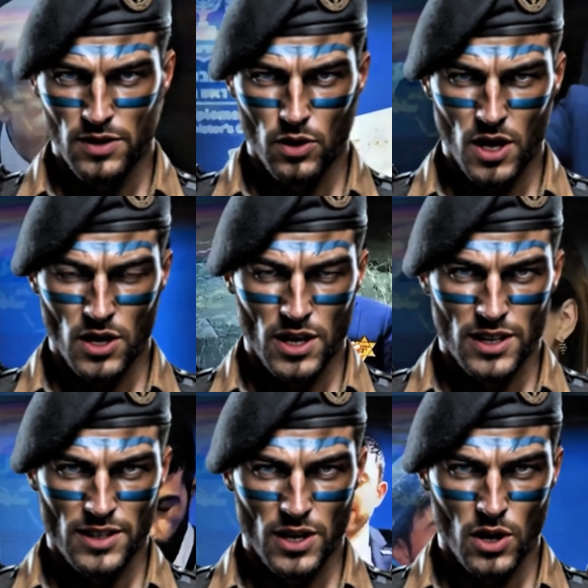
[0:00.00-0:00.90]
with our
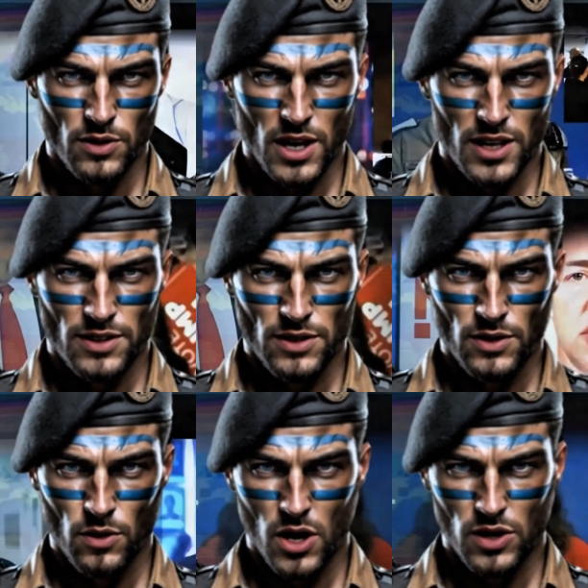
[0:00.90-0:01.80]
latest content.
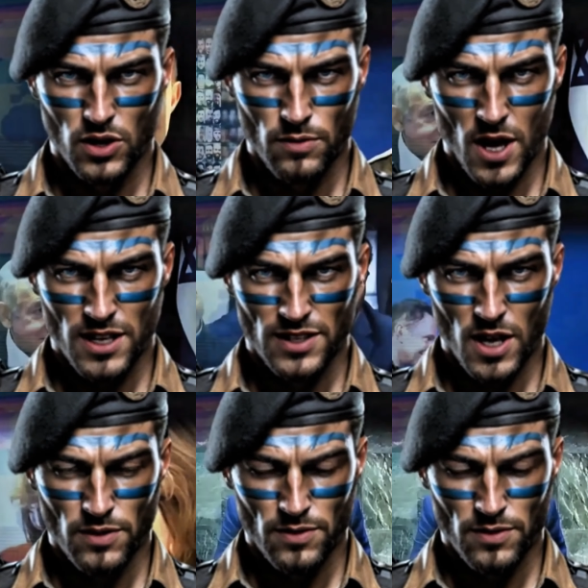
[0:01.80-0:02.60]
Until next time,